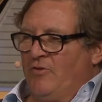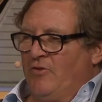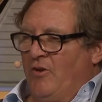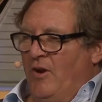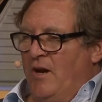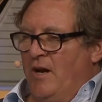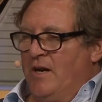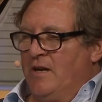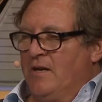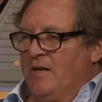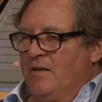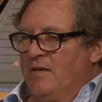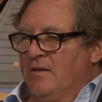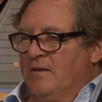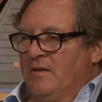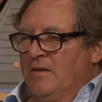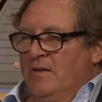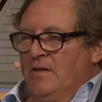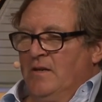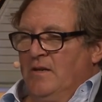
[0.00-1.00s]
China,
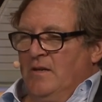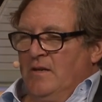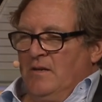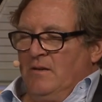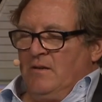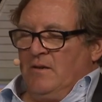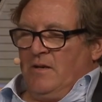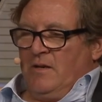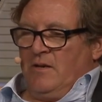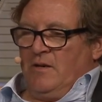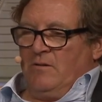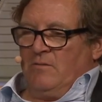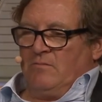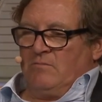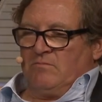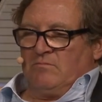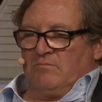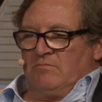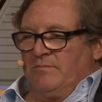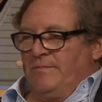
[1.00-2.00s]
you
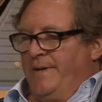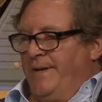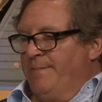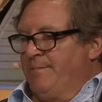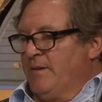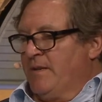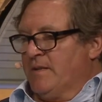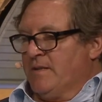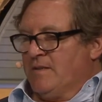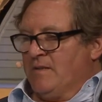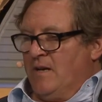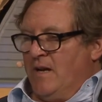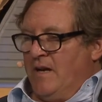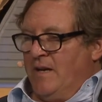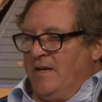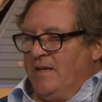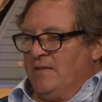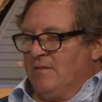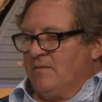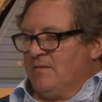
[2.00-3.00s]
know, I'm going to
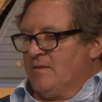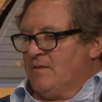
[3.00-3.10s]
say